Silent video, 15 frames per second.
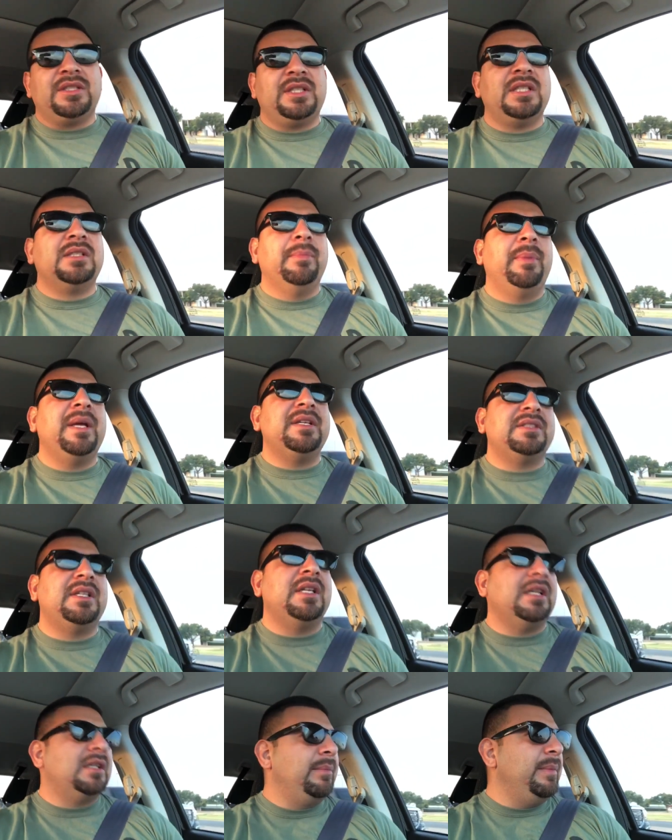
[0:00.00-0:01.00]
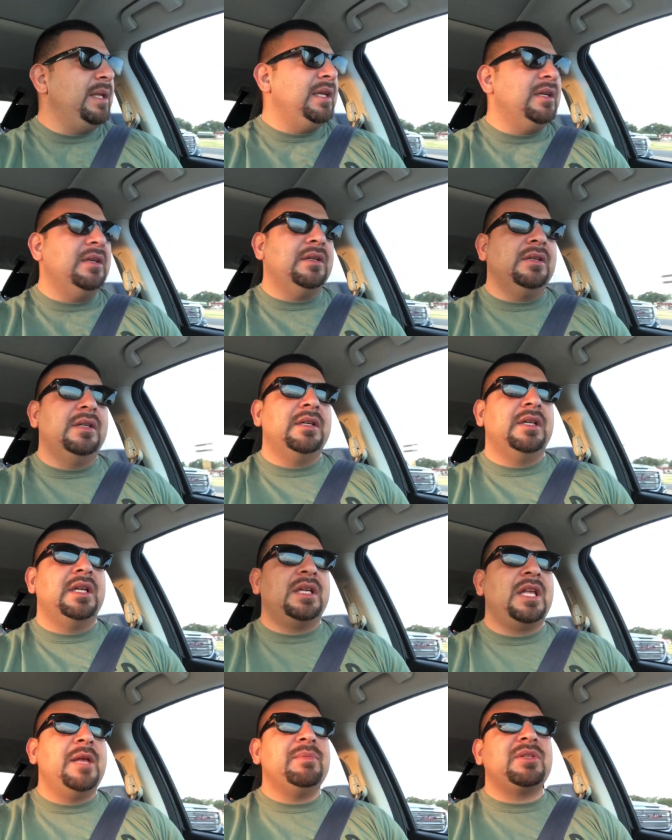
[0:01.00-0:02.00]
That's the biggest thing that the media
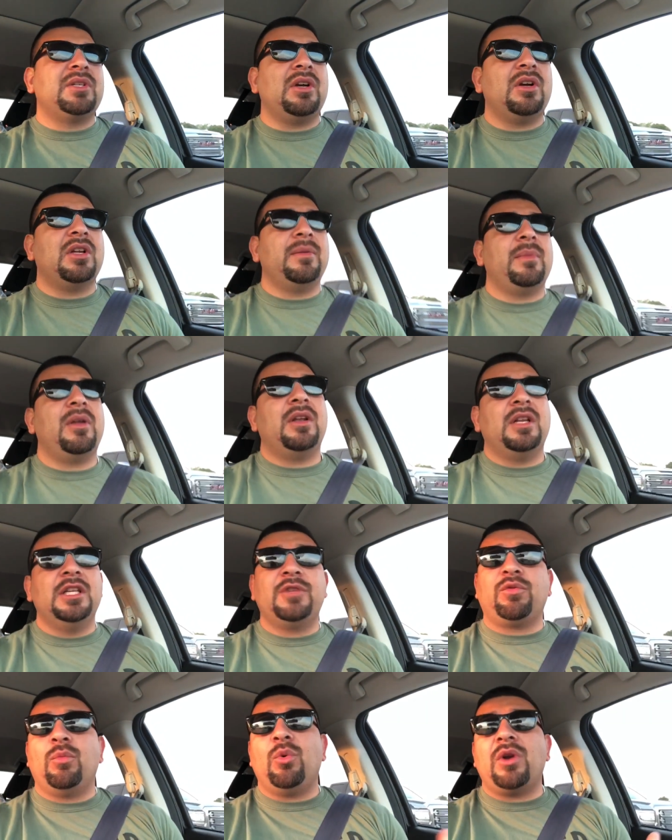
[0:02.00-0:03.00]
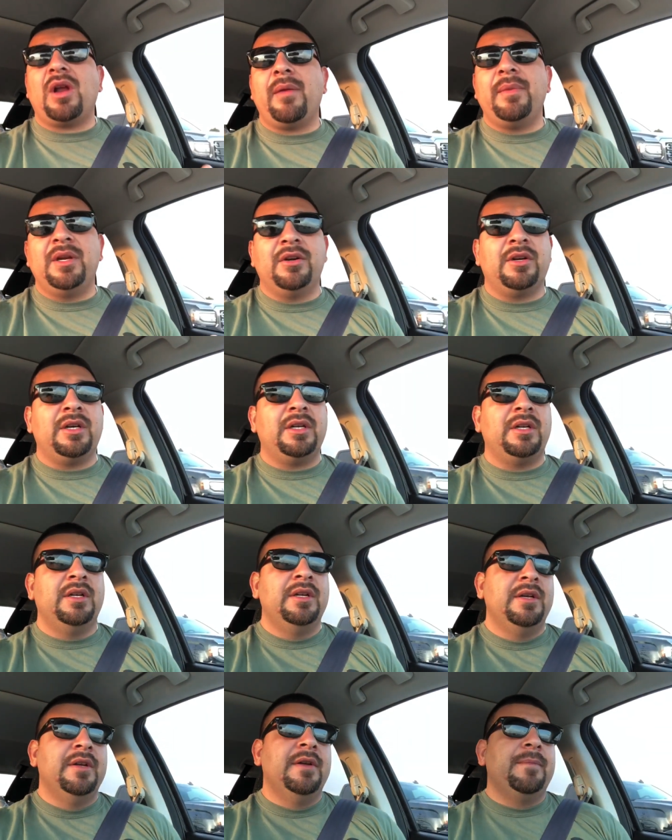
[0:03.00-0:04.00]
keeps talking about, at least from what I'm hearing.
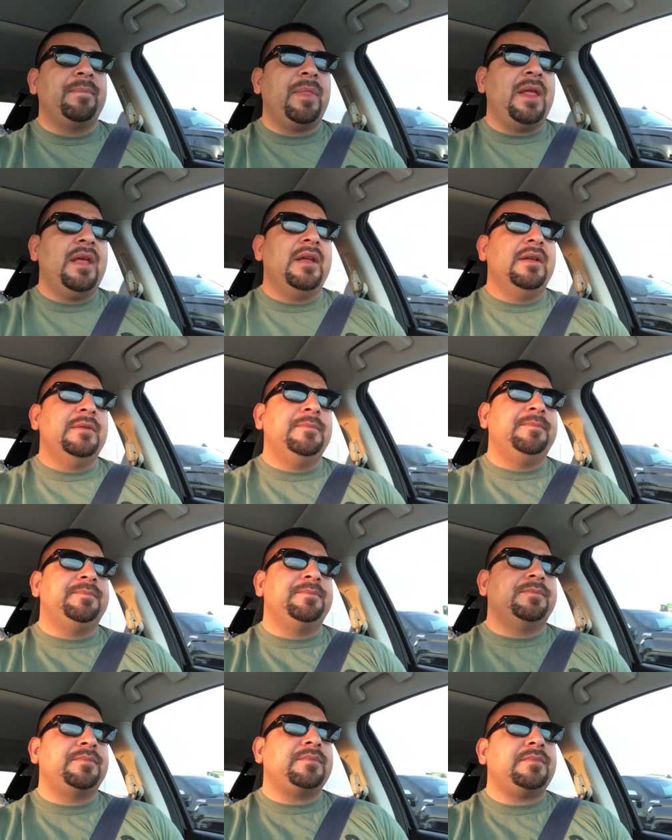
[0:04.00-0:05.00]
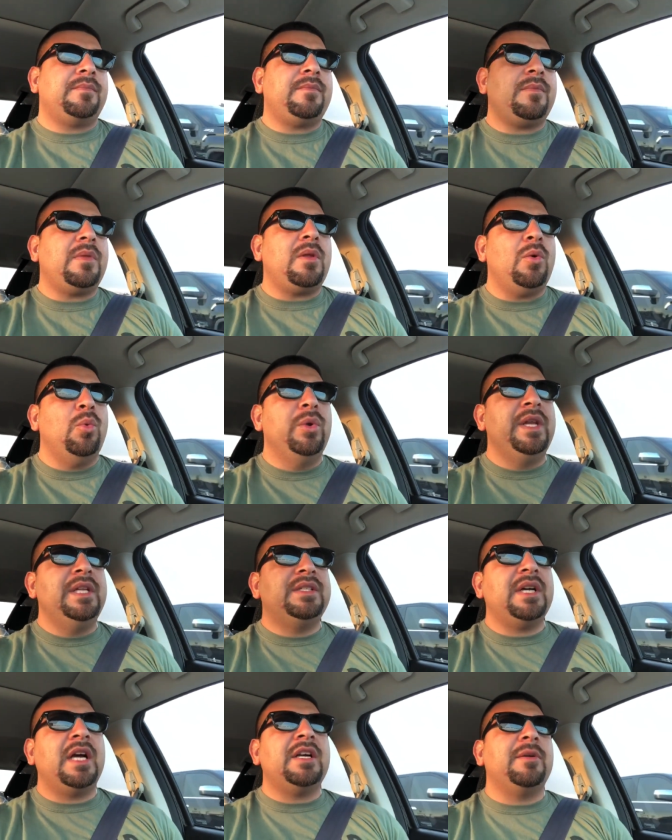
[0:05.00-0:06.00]
And we need
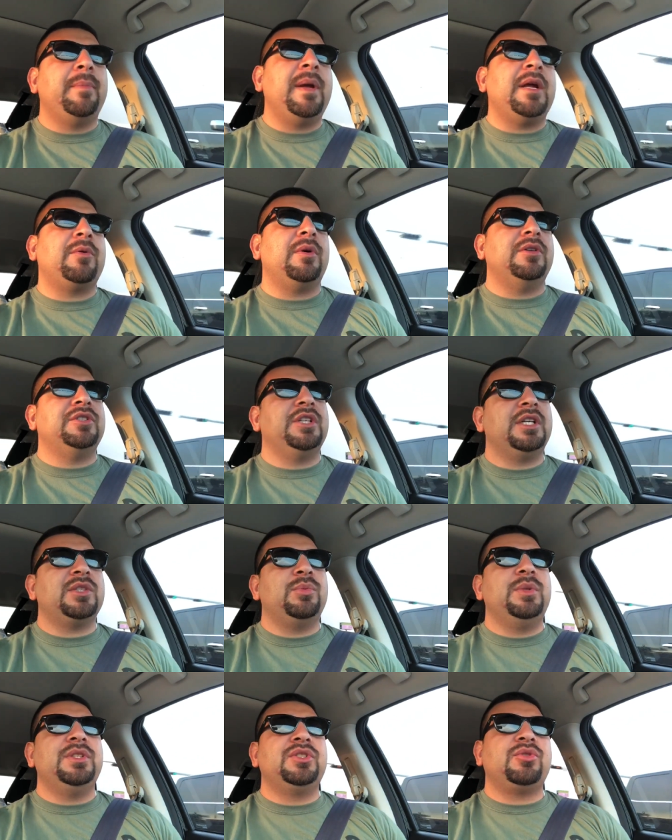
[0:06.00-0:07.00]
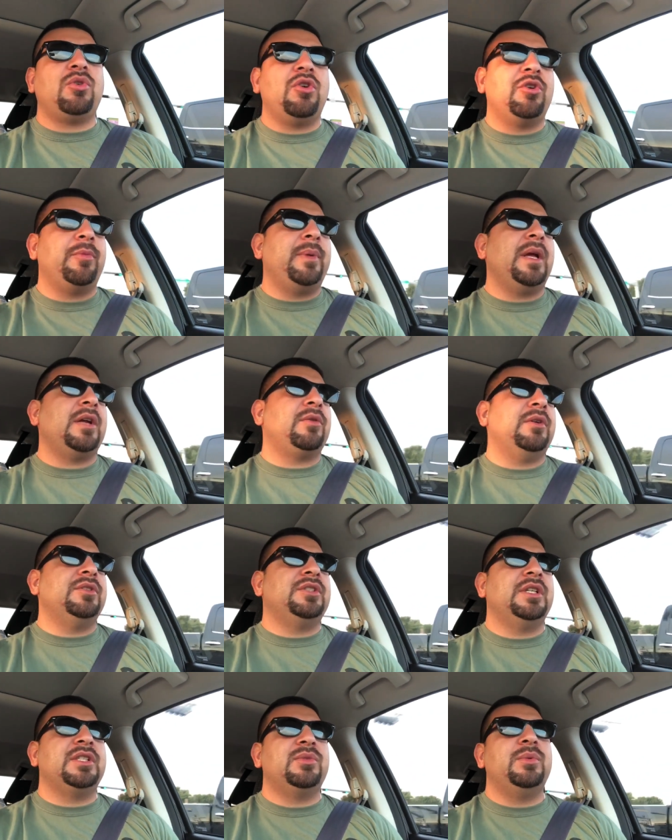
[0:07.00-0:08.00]
tighter background checks. We need stronger background
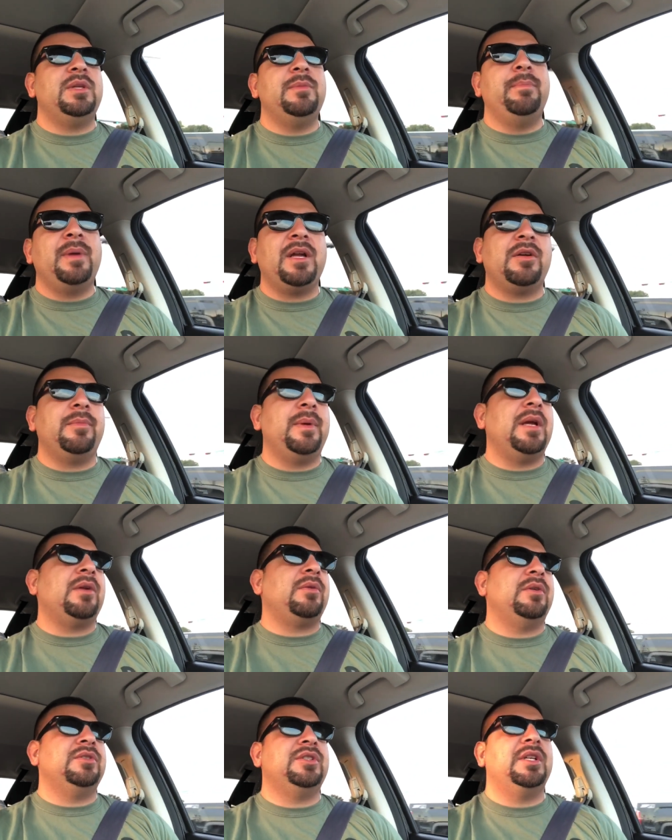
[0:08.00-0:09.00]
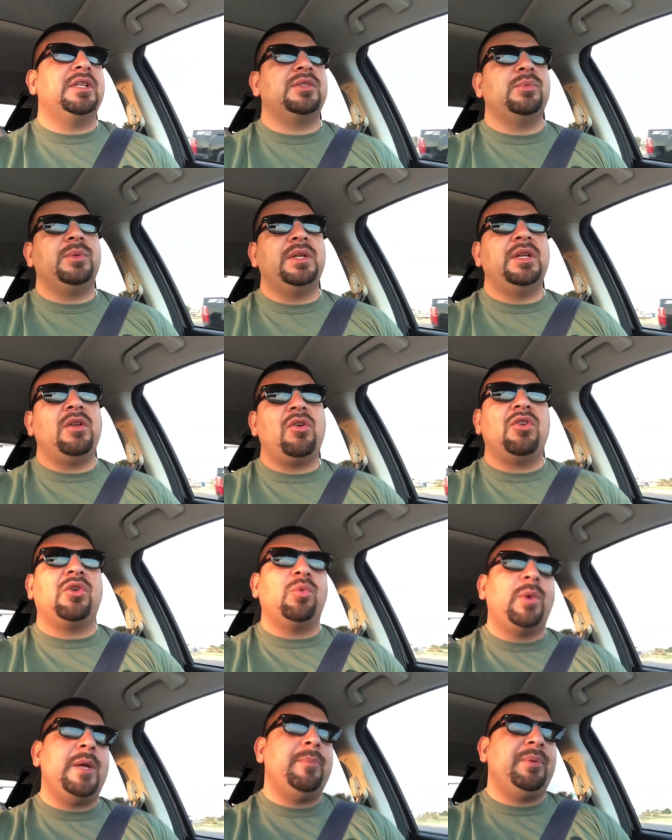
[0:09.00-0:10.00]
checks. We need better background checks. We need longer
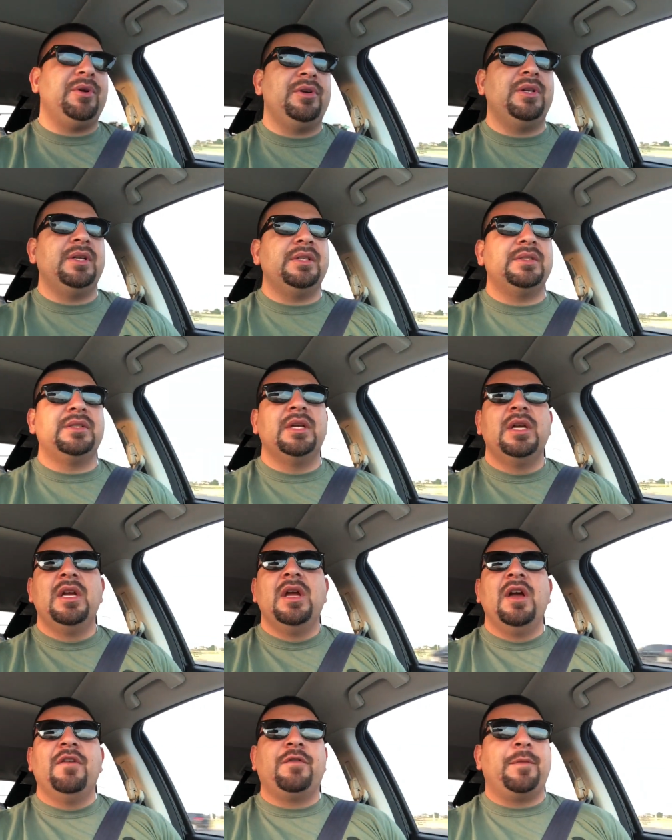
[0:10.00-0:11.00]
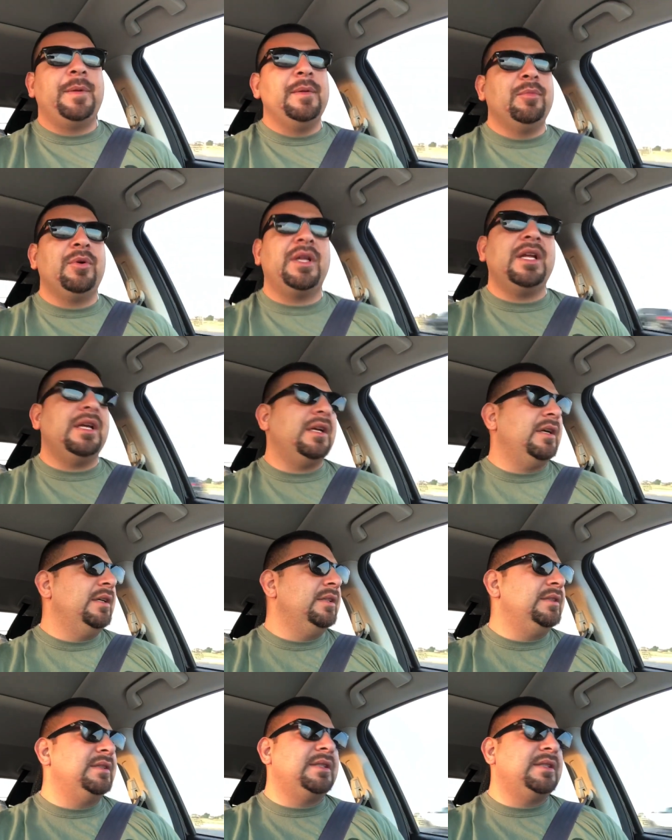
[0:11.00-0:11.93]
wait periods for people to get guns.